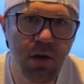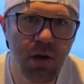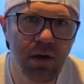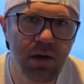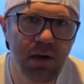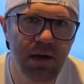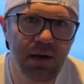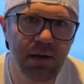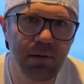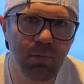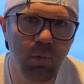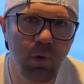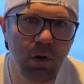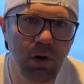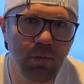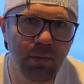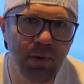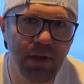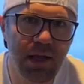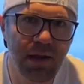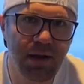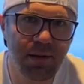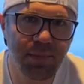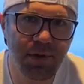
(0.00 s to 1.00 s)
Uh, what are
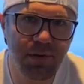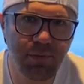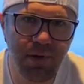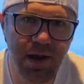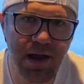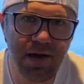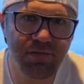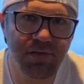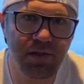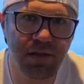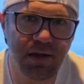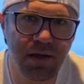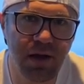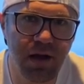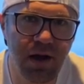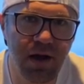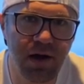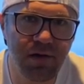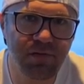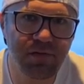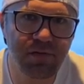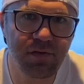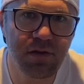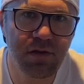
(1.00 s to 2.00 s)
we gonna be raffling
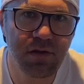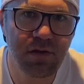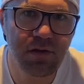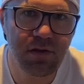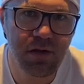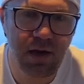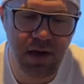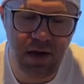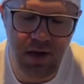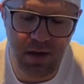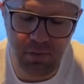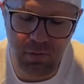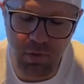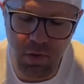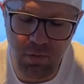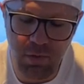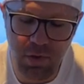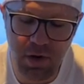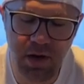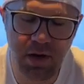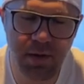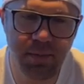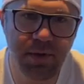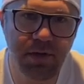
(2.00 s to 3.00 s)
off? Uh, well,
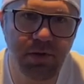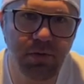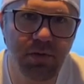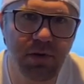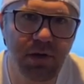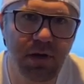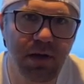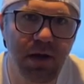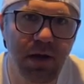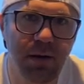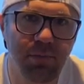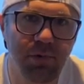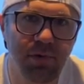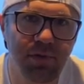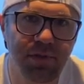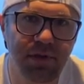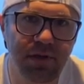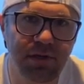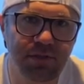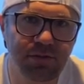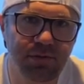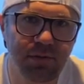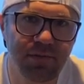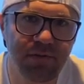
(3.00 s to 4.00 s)
we're gonna be doing a couple
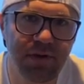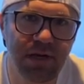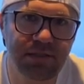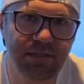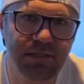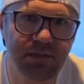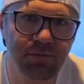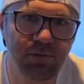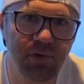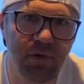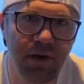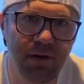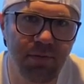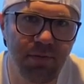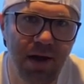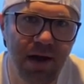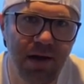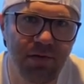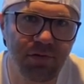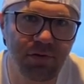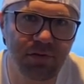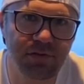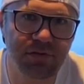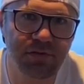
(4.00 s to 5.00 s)
things. We've got some great
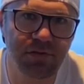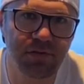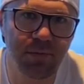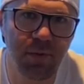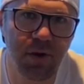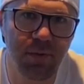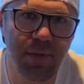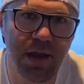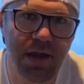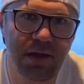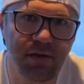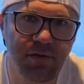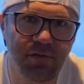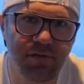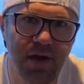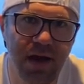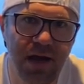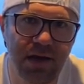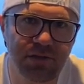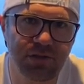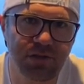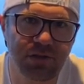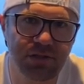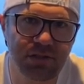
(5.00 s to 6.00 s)
raffles from our
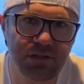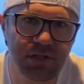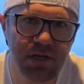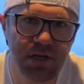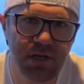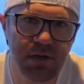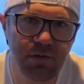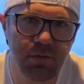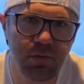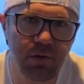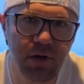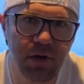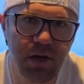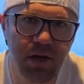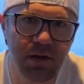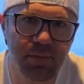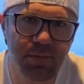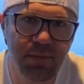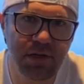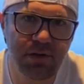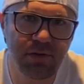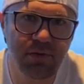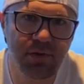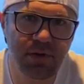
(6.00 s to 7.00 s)
manufacturers. We're gonna
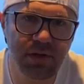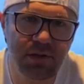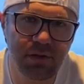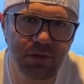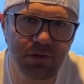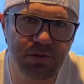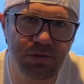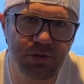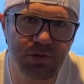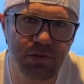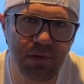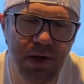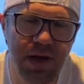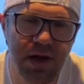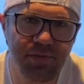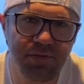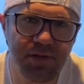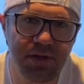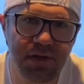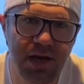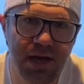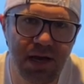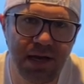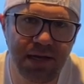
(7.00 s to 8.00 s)
be doing those throughout
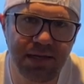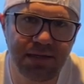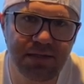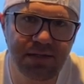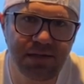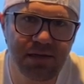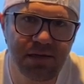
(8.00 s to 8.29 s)
the night.